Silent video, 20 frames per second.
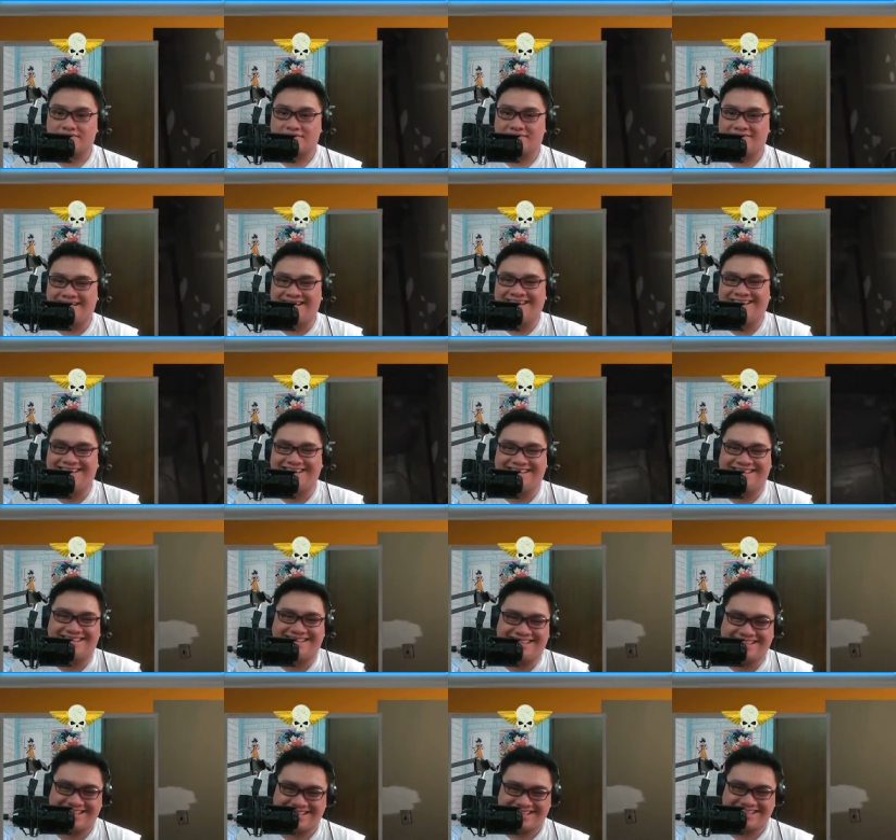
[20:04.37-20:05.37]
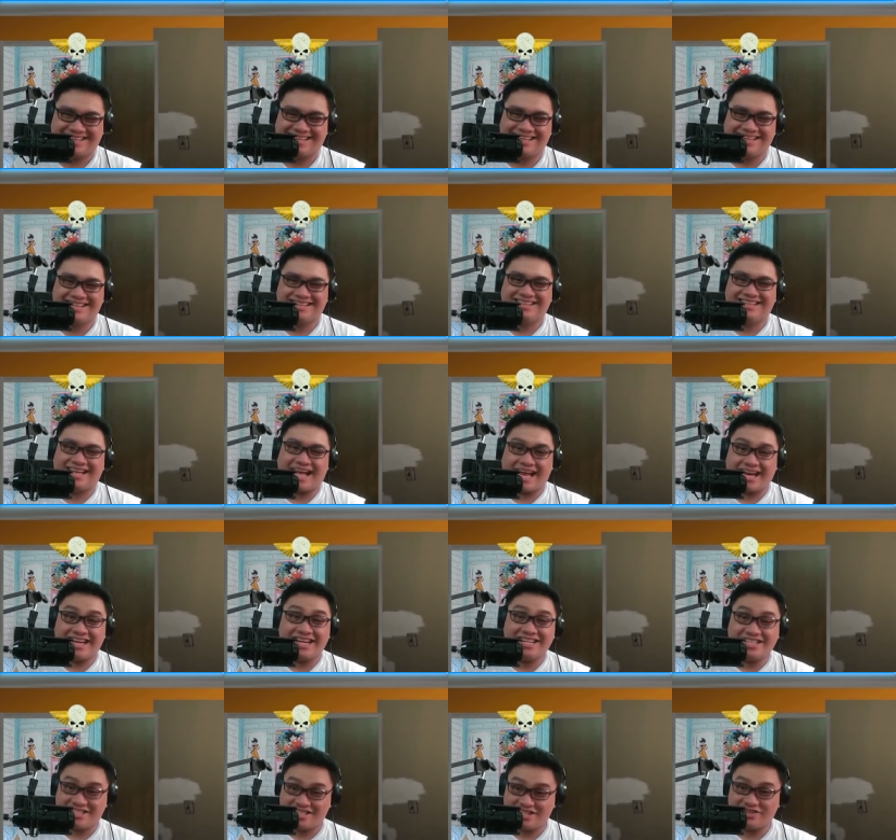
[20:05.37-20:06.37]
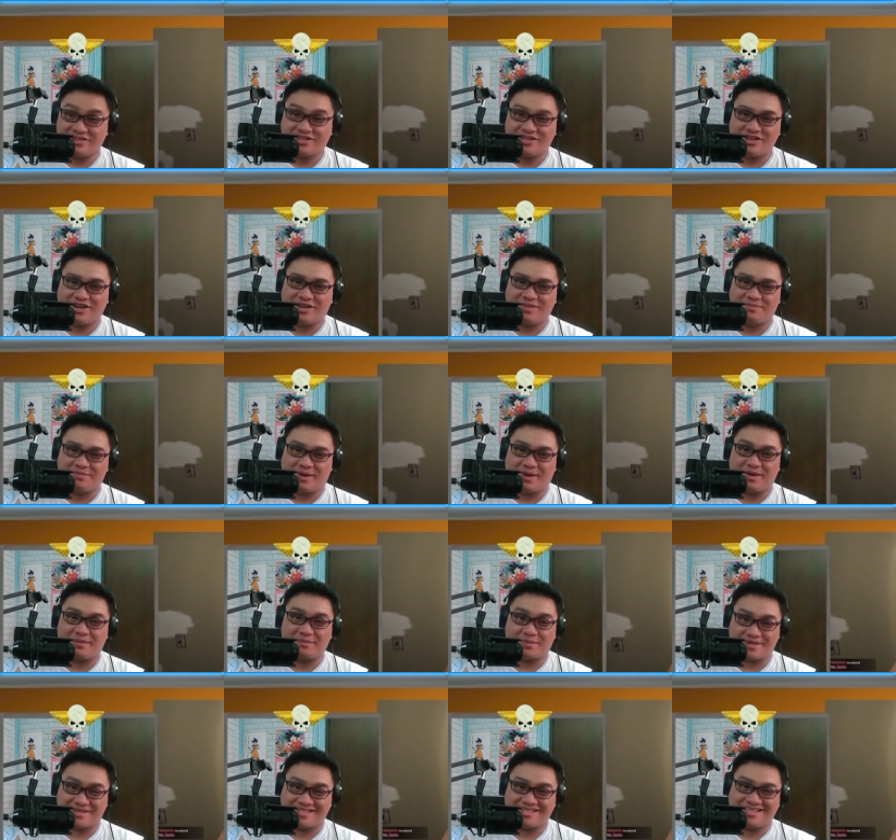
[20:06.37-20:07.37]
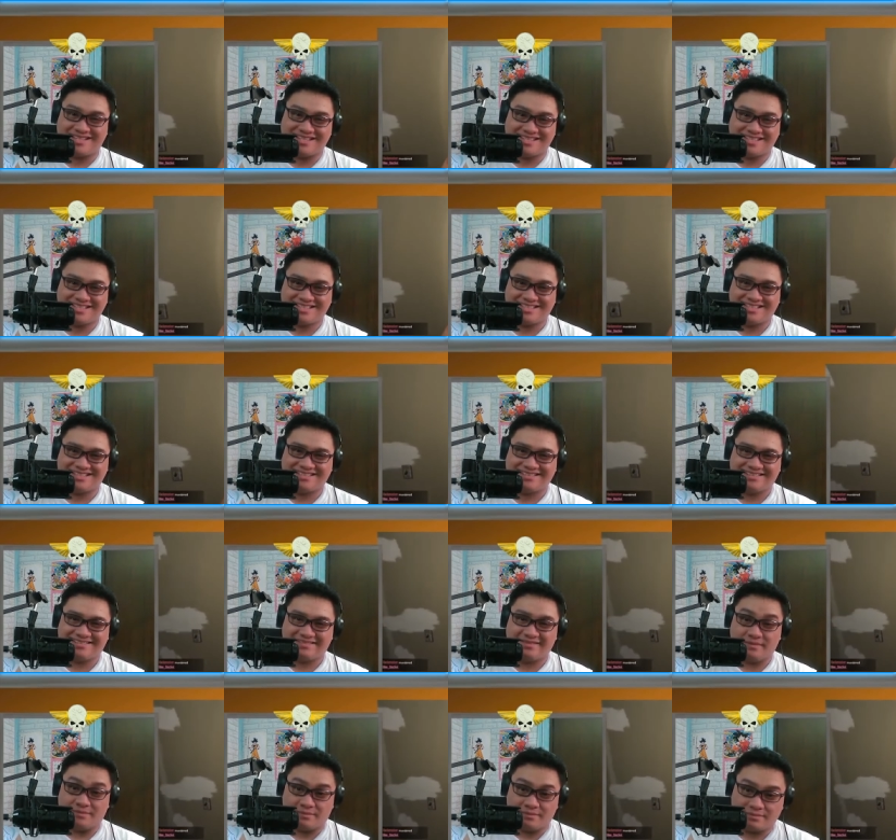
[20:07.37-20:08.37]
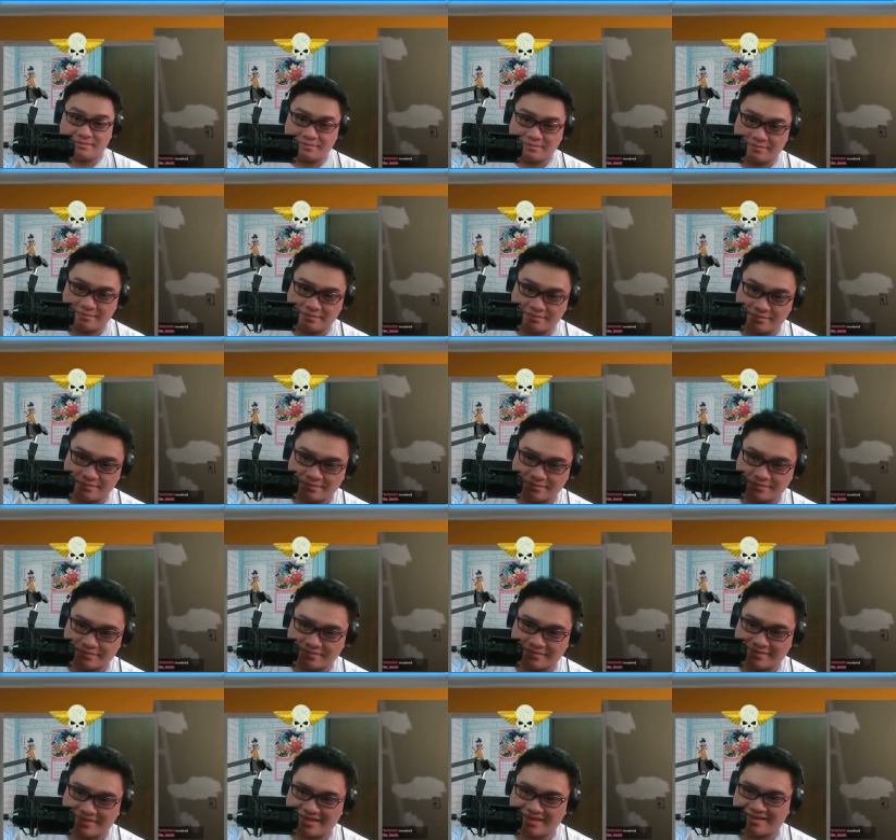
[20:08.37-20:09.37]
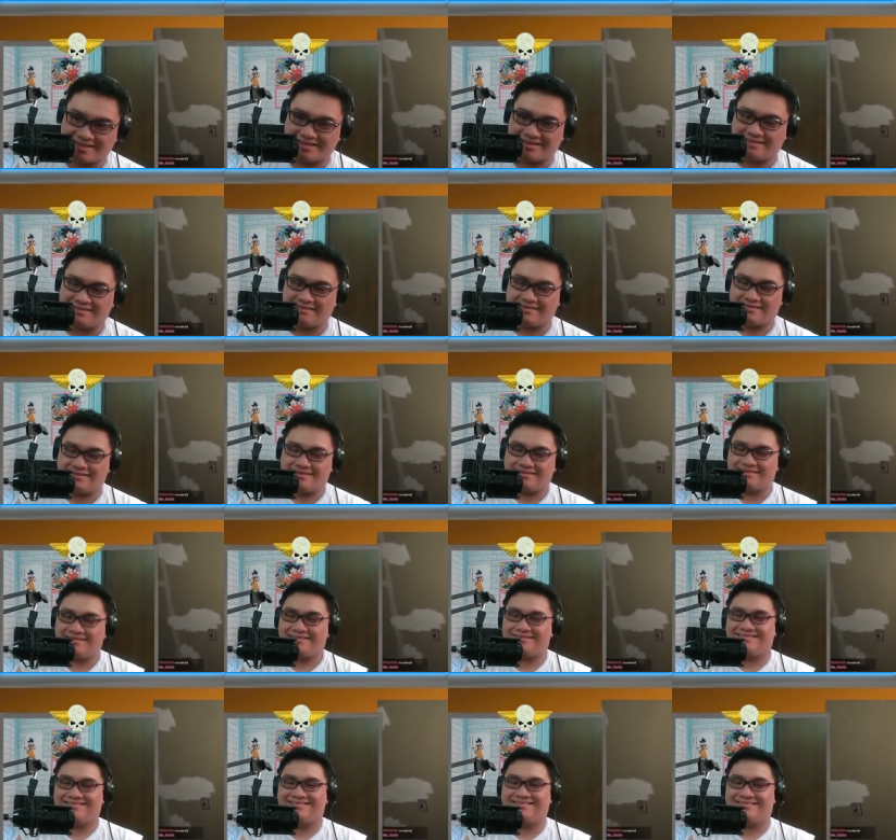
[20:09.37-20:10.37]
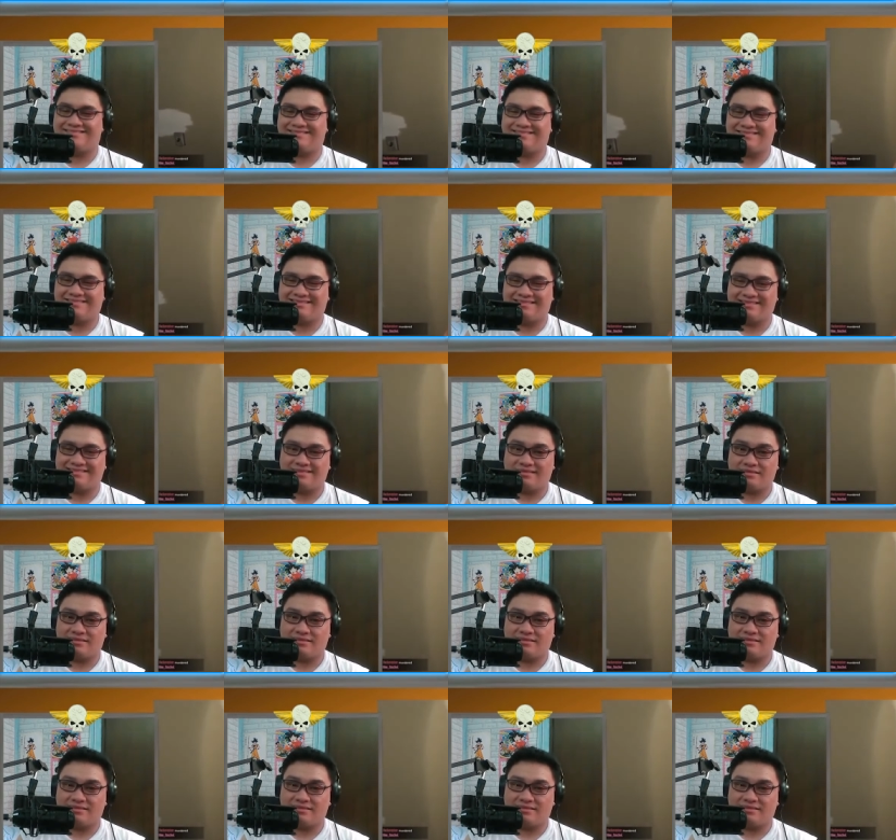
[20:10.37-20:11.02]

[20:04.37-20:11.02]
okay? I didn't shoot you on oh, purpose. Oh, okay. That's what you get for